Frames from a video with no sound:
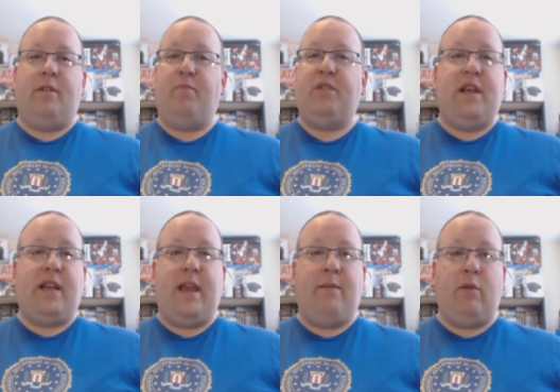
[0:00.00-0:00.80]
to put that
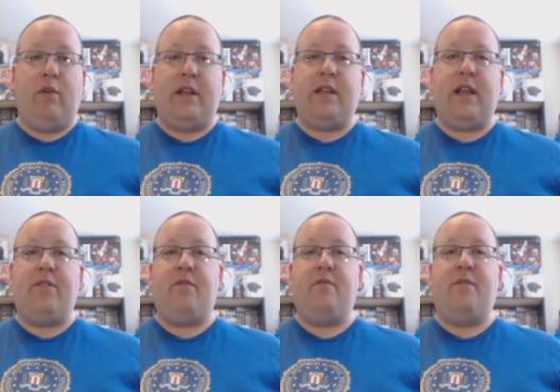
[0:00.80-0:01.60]
gaming rig
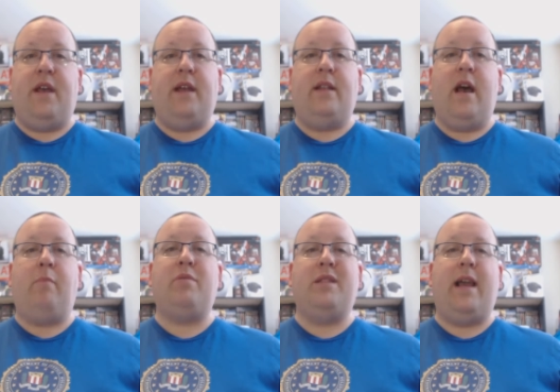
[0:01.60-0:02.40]
together than I
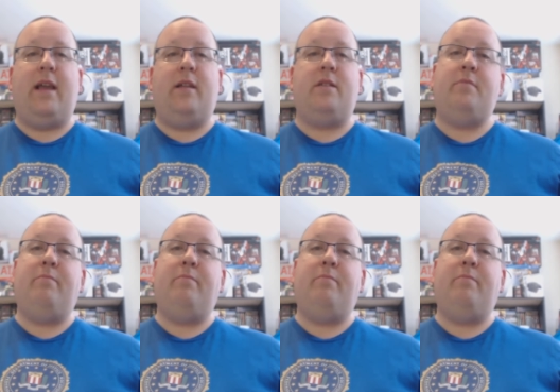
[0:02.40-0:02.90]
planned